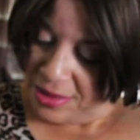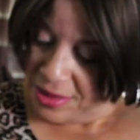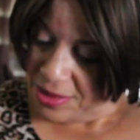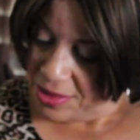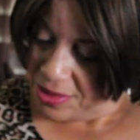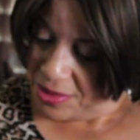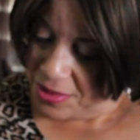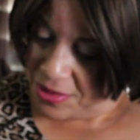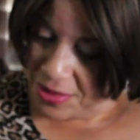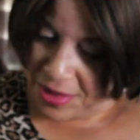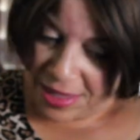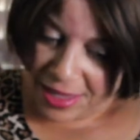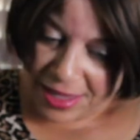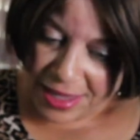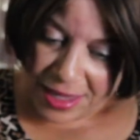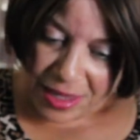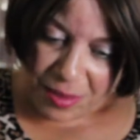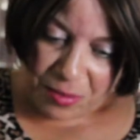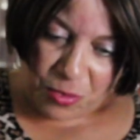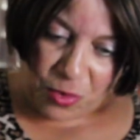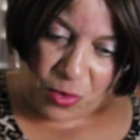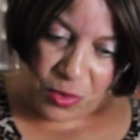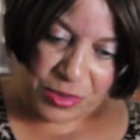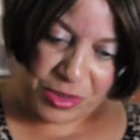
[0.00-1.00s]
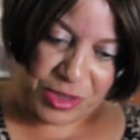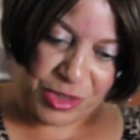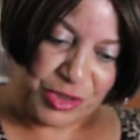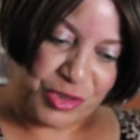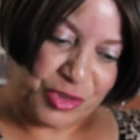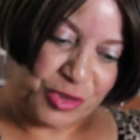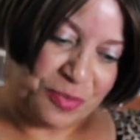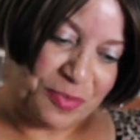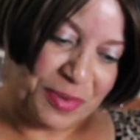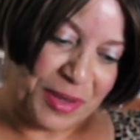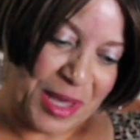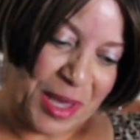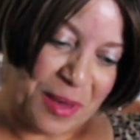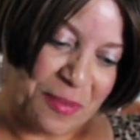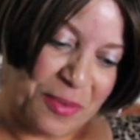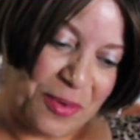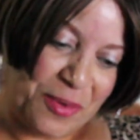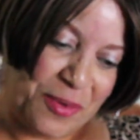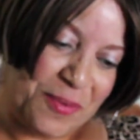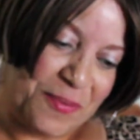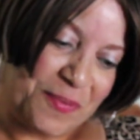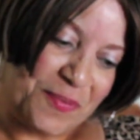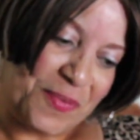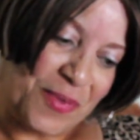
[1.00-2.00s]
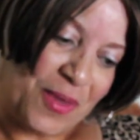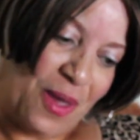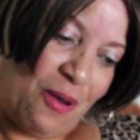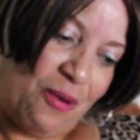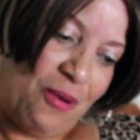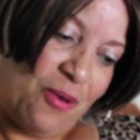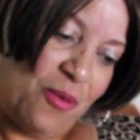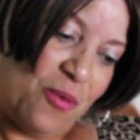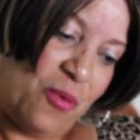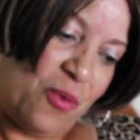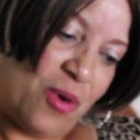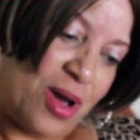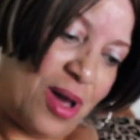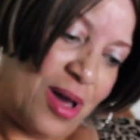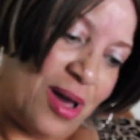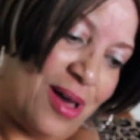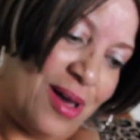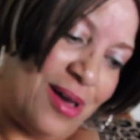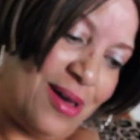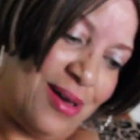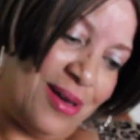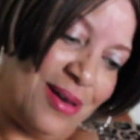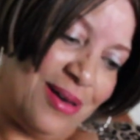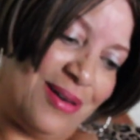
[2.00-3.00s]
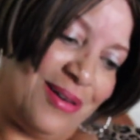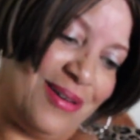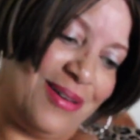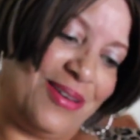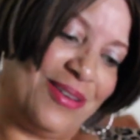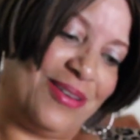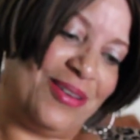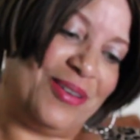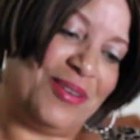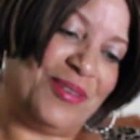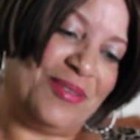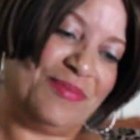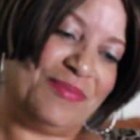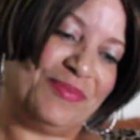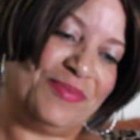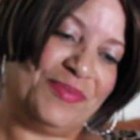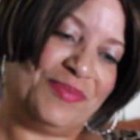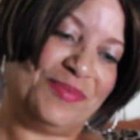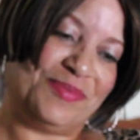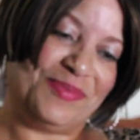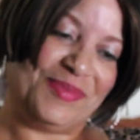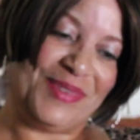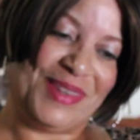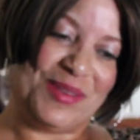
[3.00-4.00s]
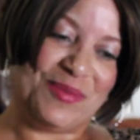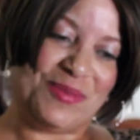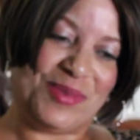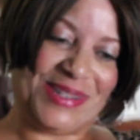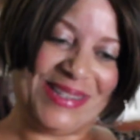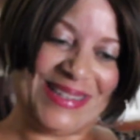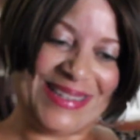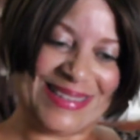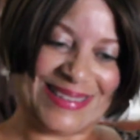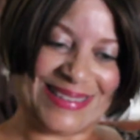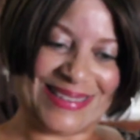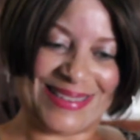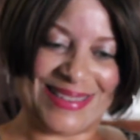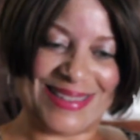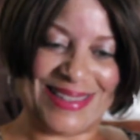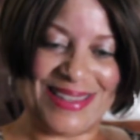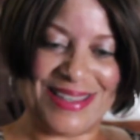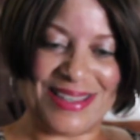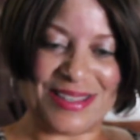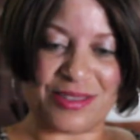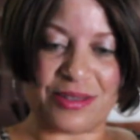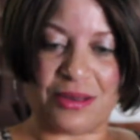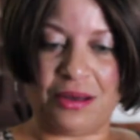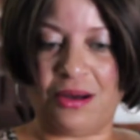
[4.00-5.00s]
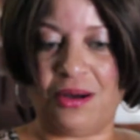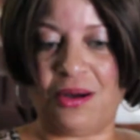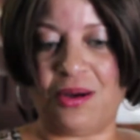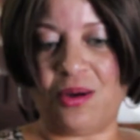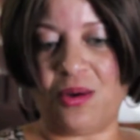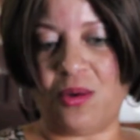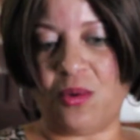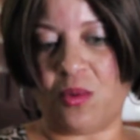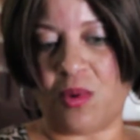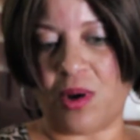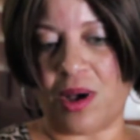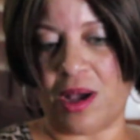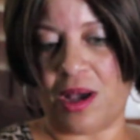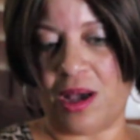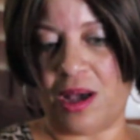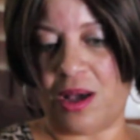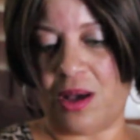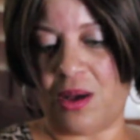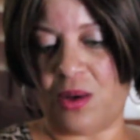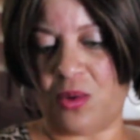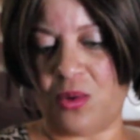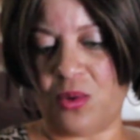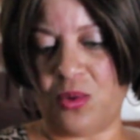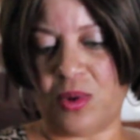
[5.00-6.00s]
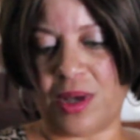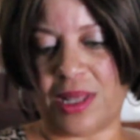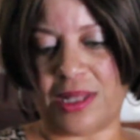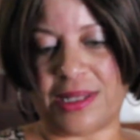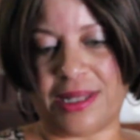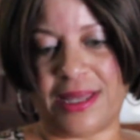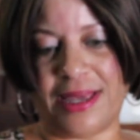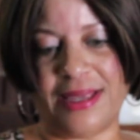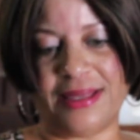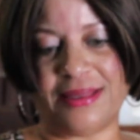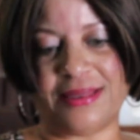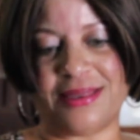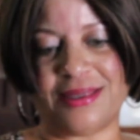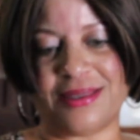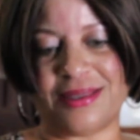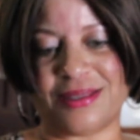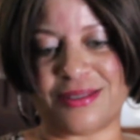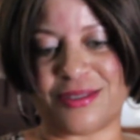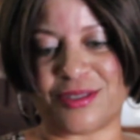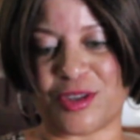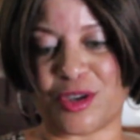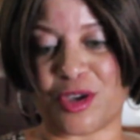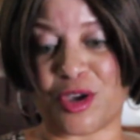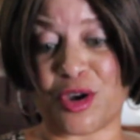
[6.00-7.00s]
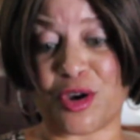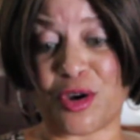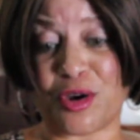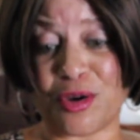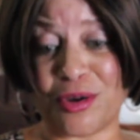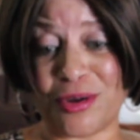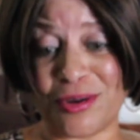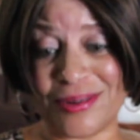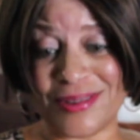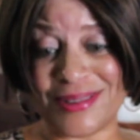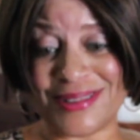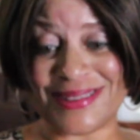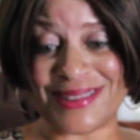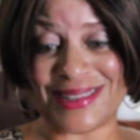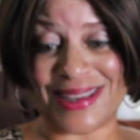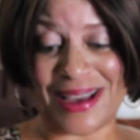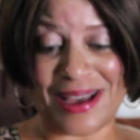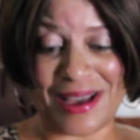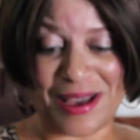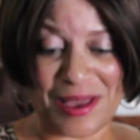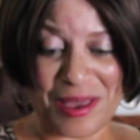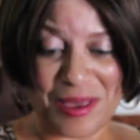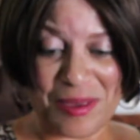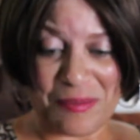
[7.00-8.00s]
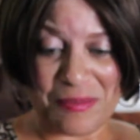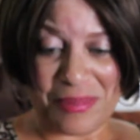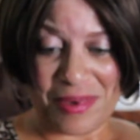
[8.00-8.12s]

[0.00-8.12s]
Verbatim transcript: Okay, more tissue paper. Oh wow, what is this? Oh wow, oh I like this. A curtain tie